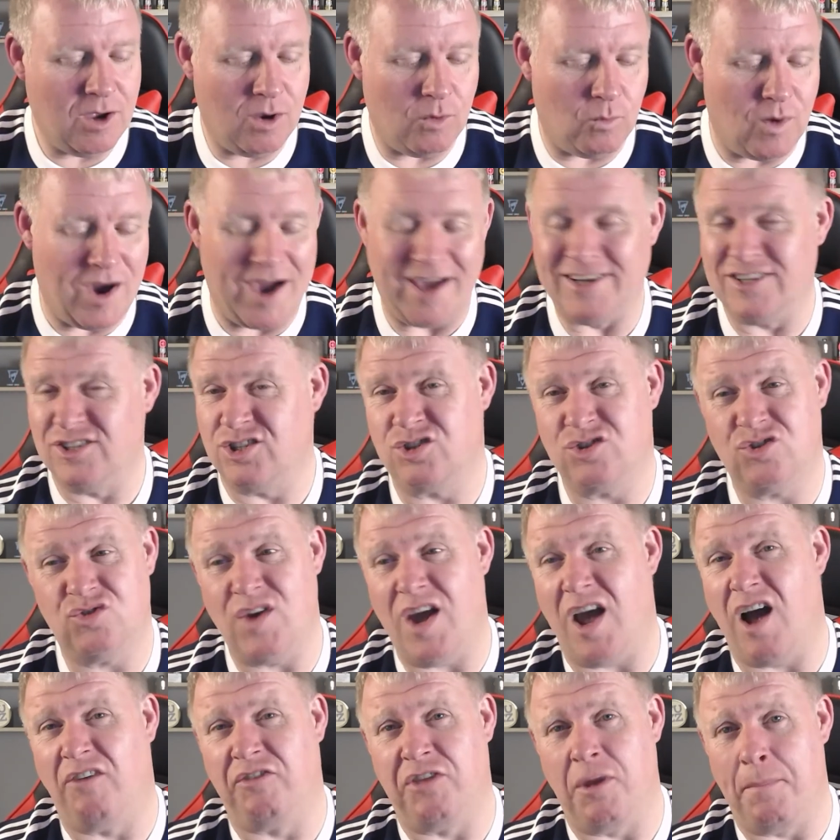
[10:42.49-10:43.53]
Whereas
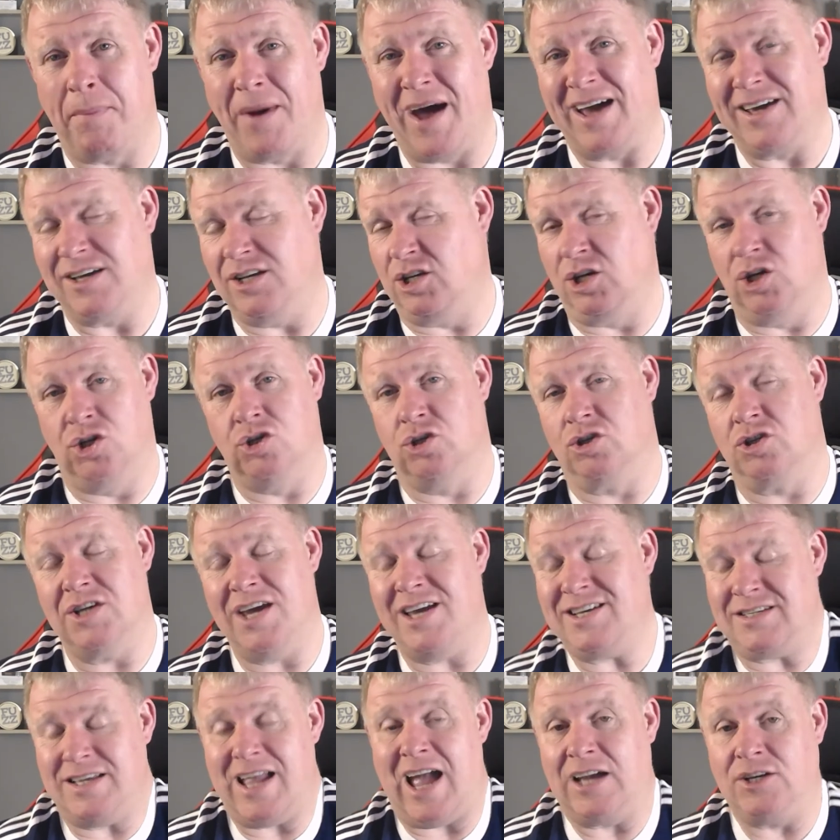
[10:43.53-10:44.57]
straight off the bat, you just
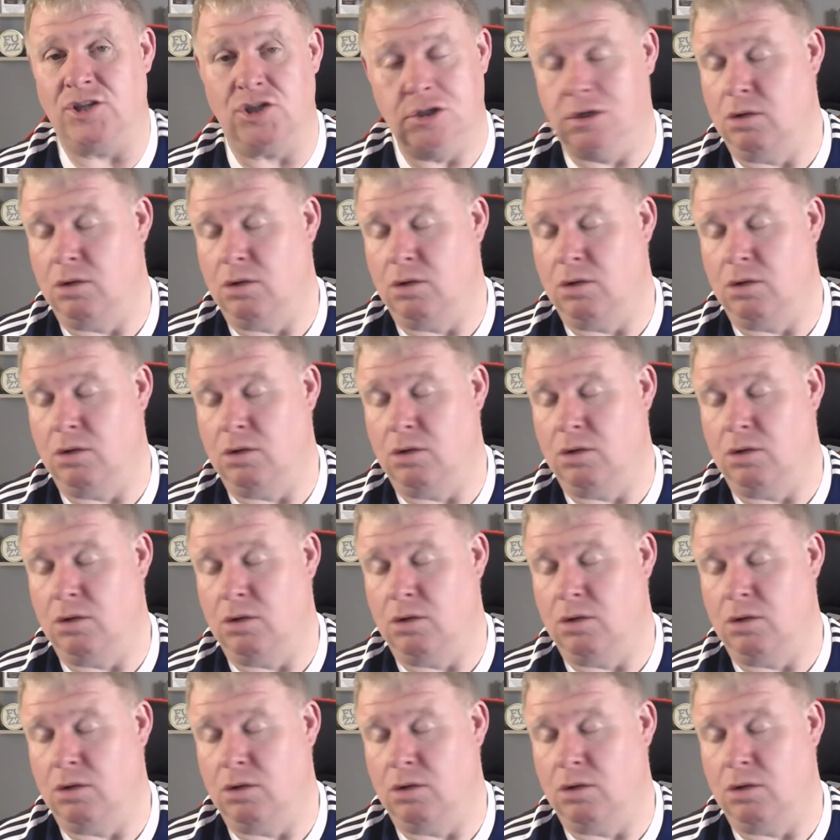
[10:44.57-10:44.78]
it's nice.